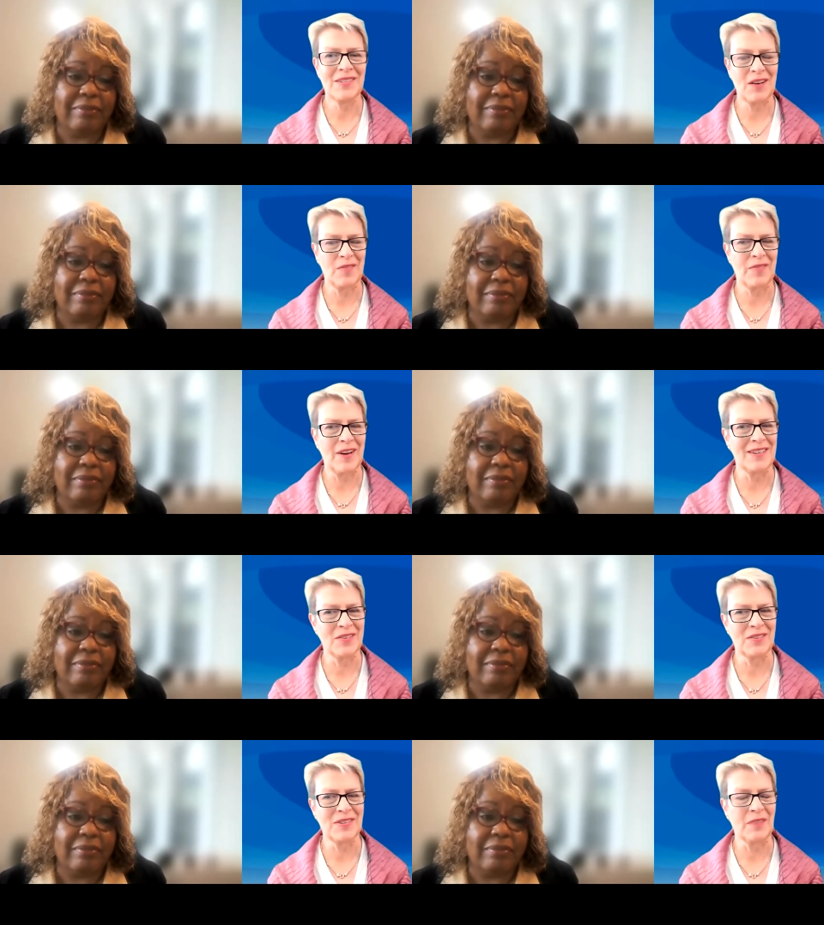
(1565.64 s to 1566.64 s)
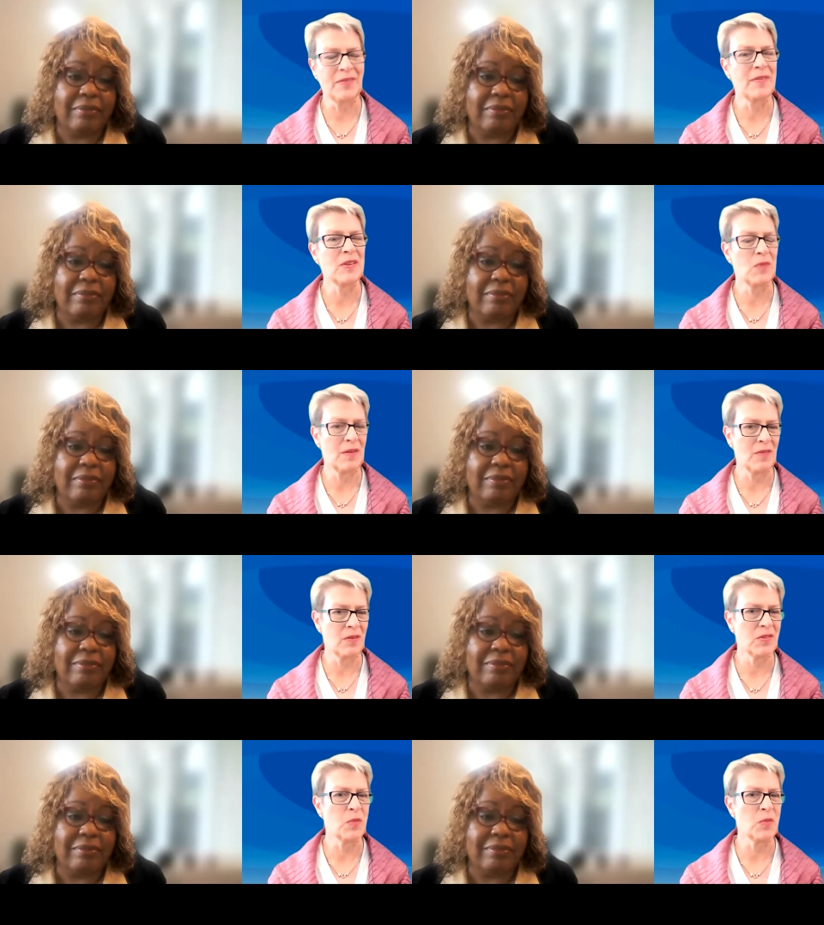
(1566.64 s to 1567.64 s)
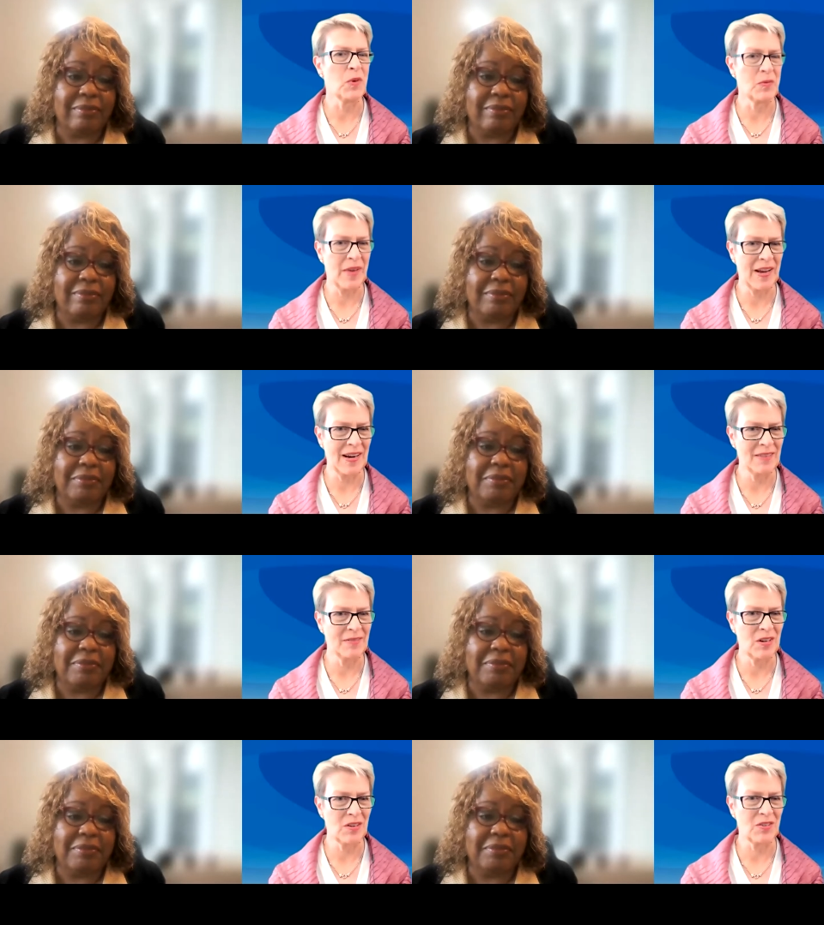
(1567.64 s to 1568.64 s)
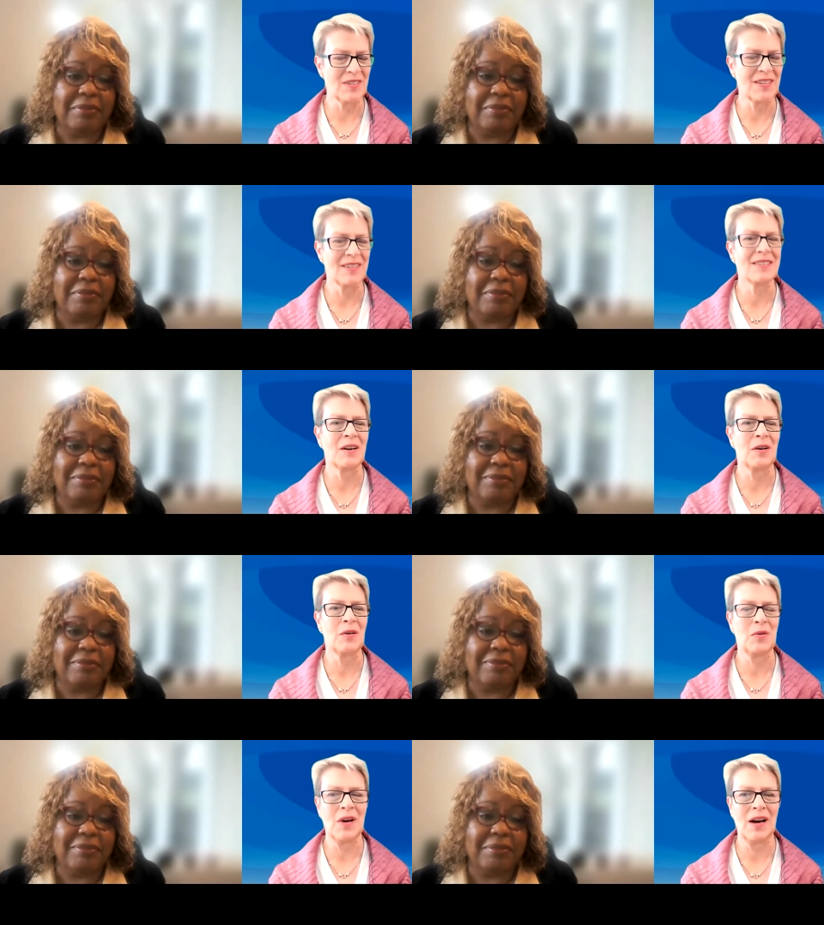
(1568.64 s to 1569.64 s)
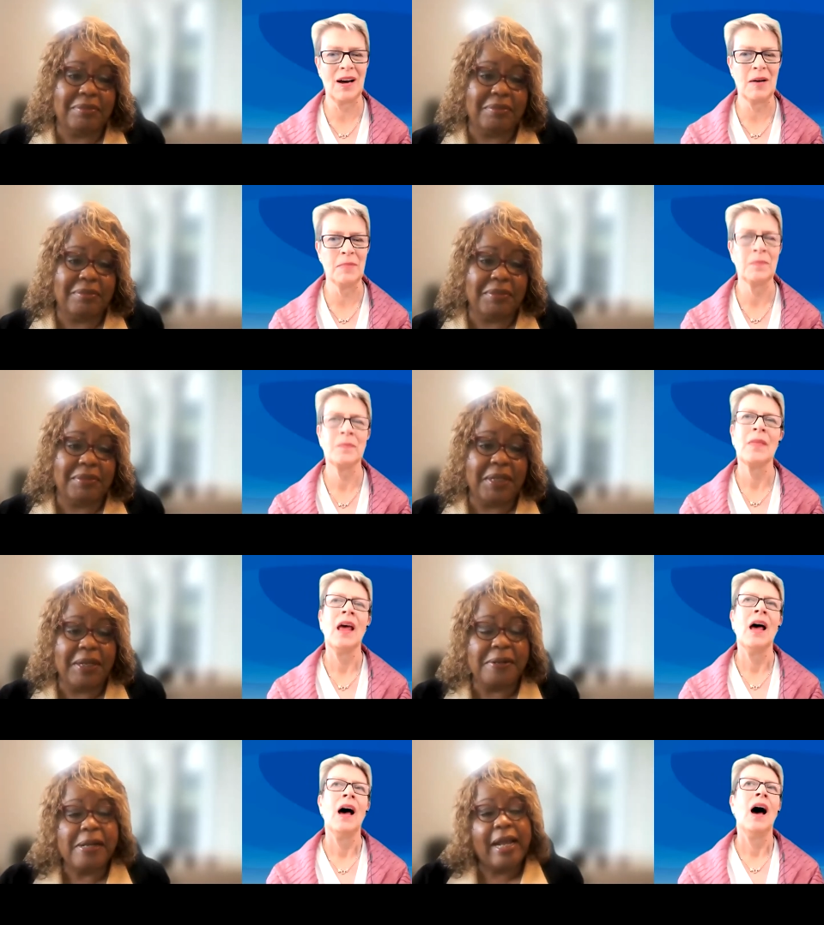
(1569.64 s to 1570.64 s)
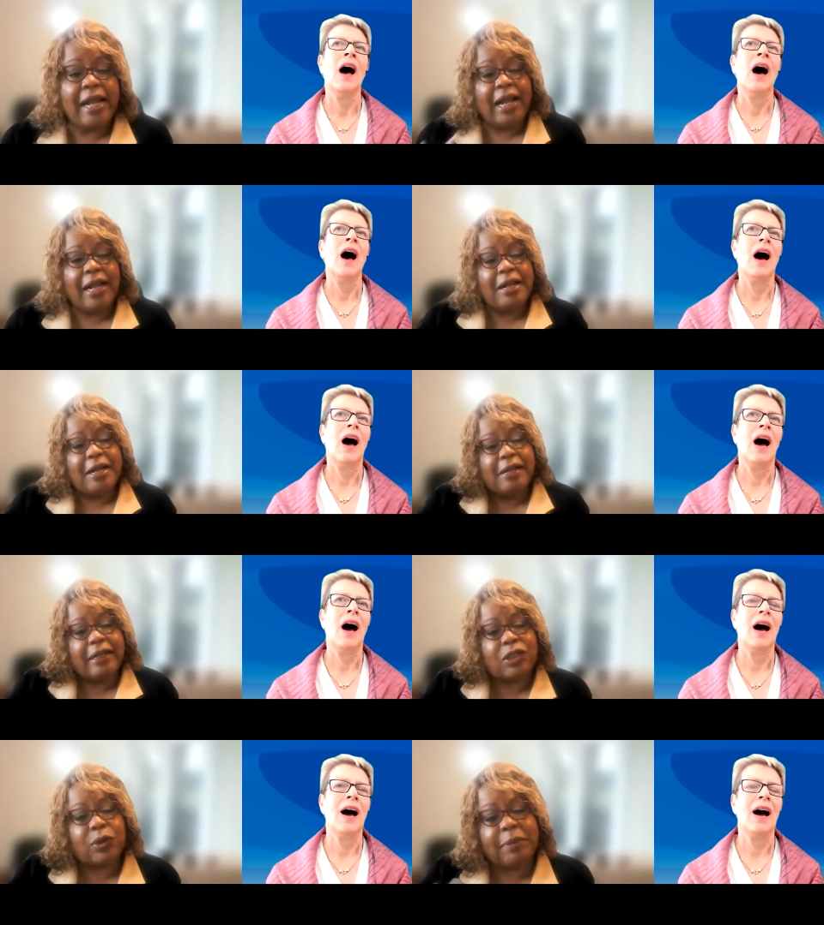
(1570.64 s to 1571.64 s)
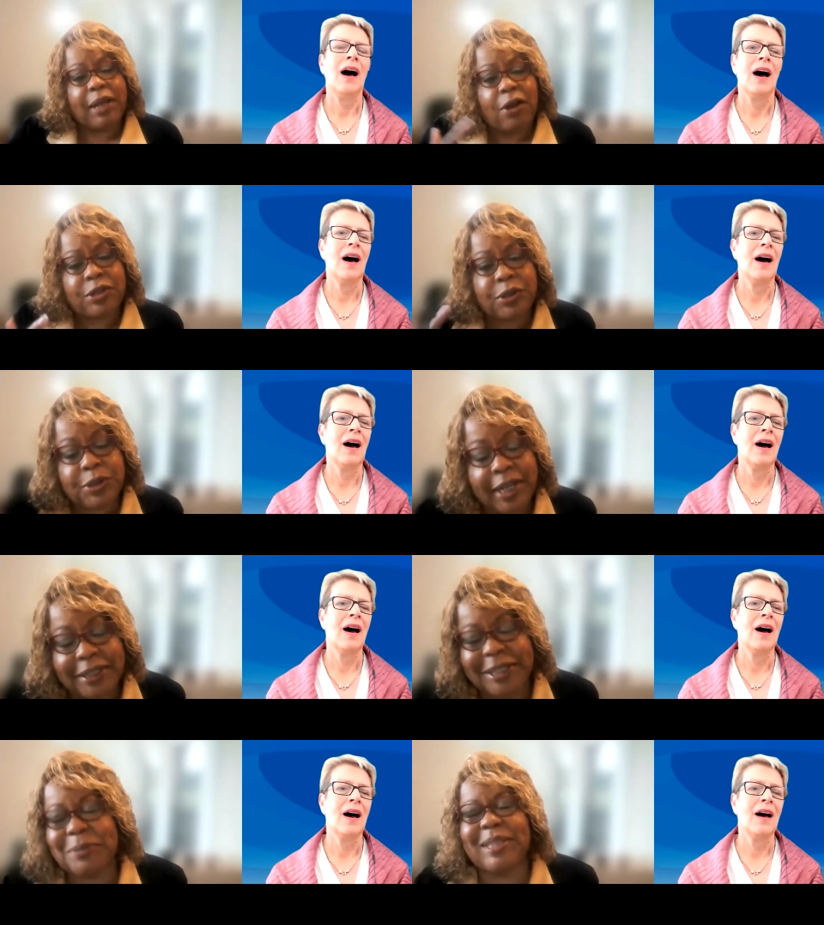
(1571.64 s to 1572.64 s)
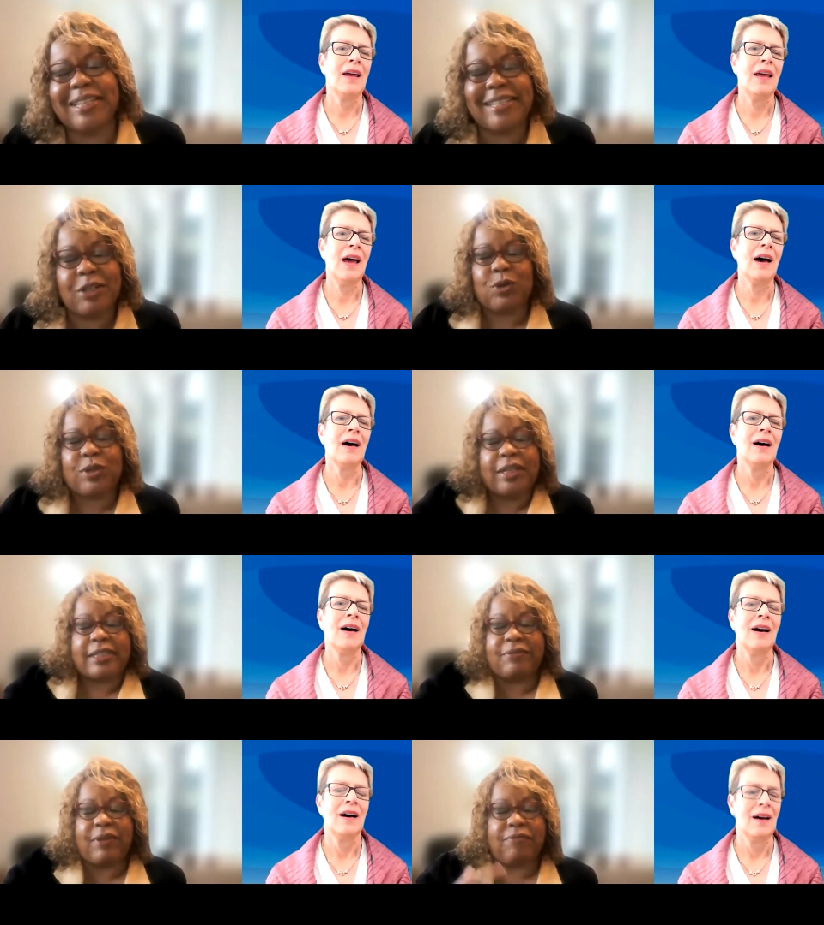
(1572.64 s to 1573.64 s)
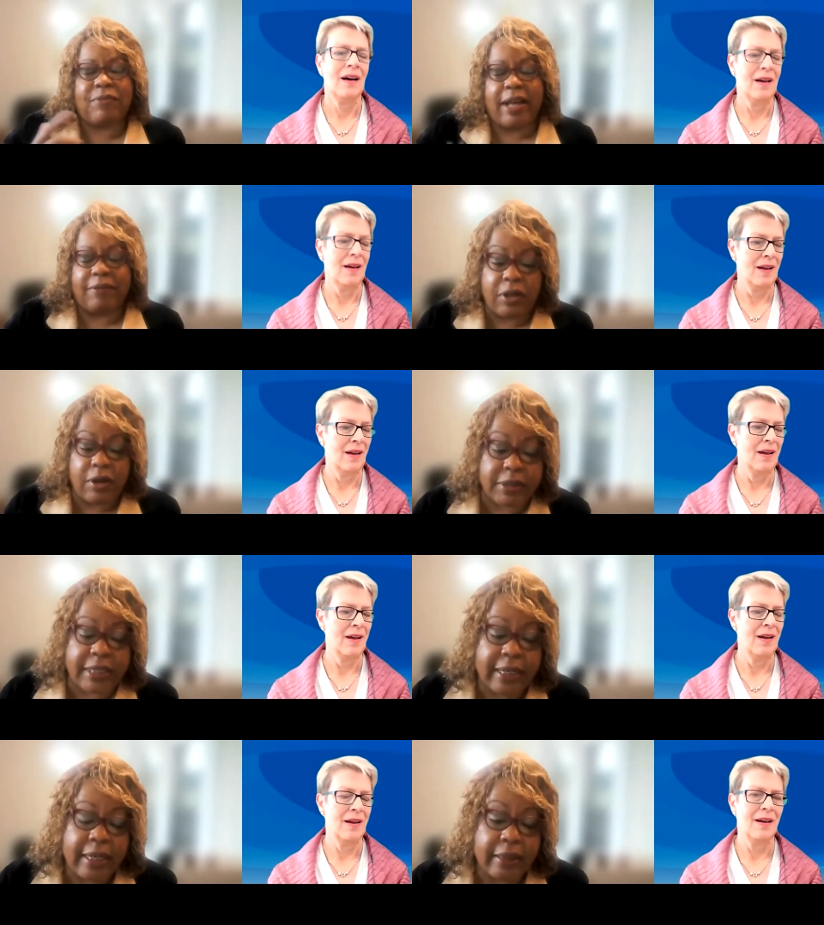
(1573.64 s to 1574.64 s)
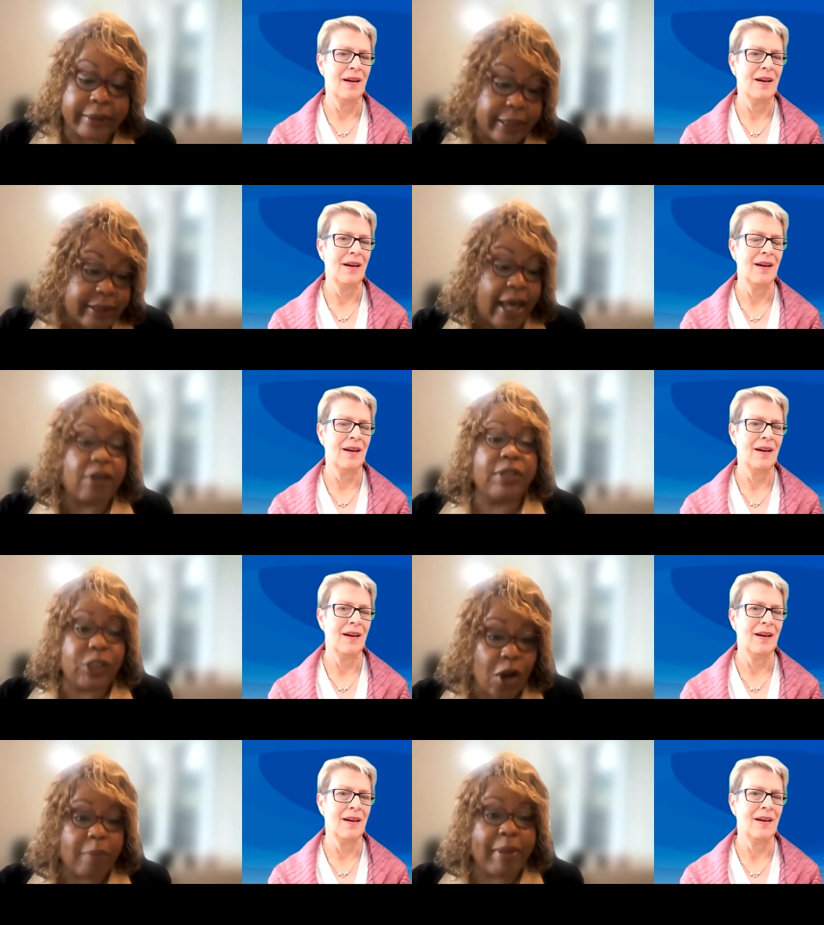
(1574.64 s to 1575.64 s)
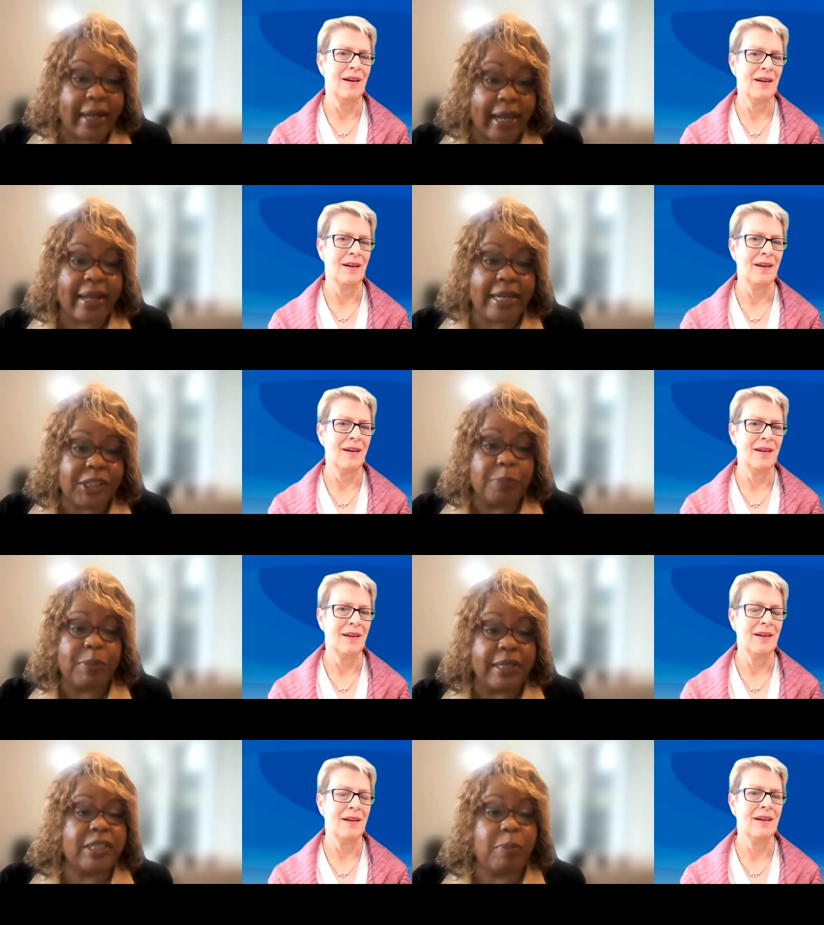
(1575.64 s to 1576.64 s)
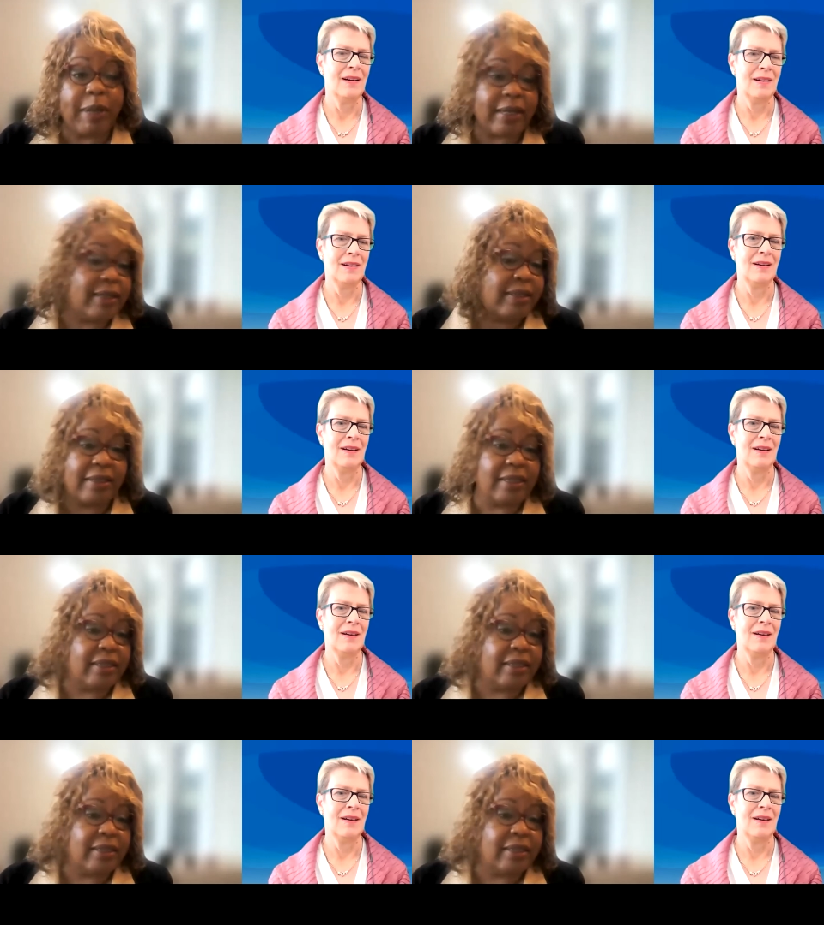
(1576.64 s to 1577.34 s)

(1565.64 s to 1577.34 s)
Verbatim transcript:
Speaker 1: sacrificing yourself if it's one of those super competitive cultures. So, um, and
Speaker 2: so let me also say, Elizabeth, it's interesting. Yeah. I've, I've, talked, a, a, lot of us talk about allyship in this space, in